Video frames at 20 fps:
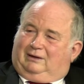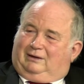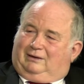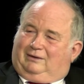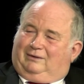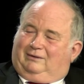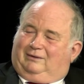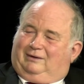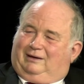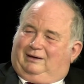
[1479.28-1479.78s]
You
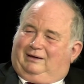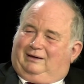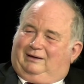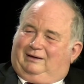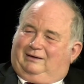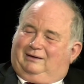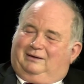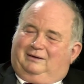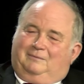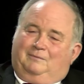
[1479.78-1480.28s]
know,
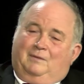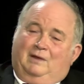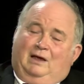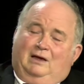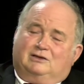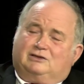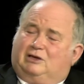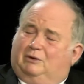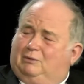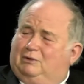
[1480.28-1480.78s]
and
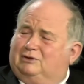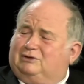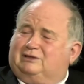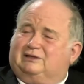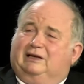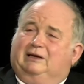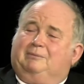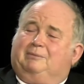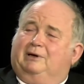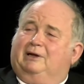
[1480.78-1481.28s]
so we'll
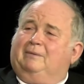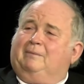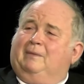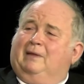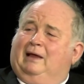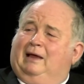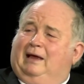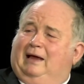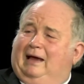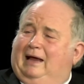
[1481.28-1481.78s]
see. But
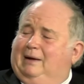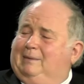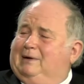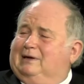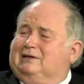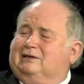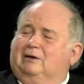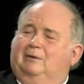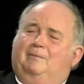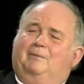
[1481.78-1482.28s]
anyway,
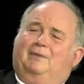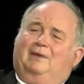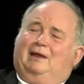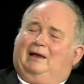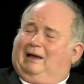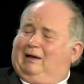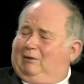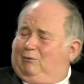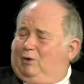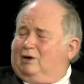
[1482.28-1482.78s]
so
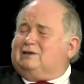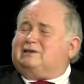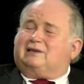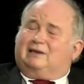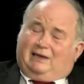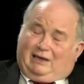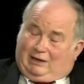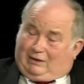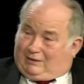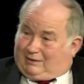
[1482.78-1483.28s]
once
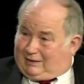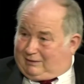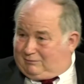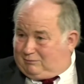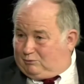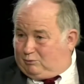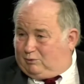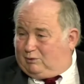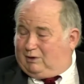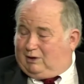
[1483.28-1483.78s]
again, that
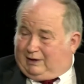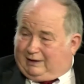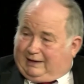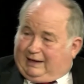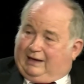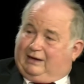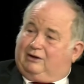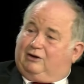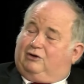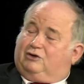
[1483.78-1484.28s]

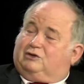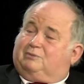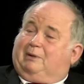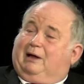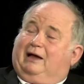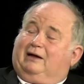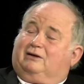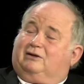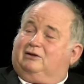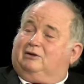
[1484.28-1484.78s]
again goes
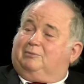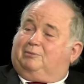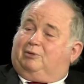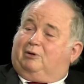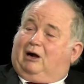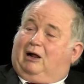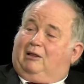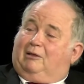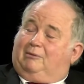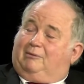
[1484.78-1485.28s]
back to the
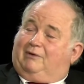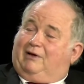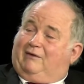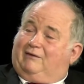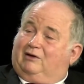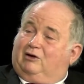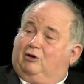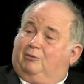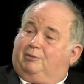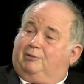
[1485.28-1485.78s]
problem of
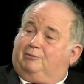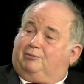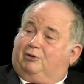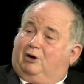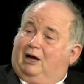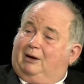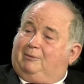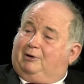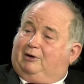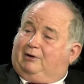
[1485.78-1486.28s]
having open
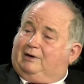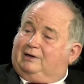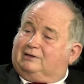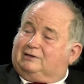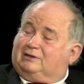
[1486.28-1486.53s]
primaries.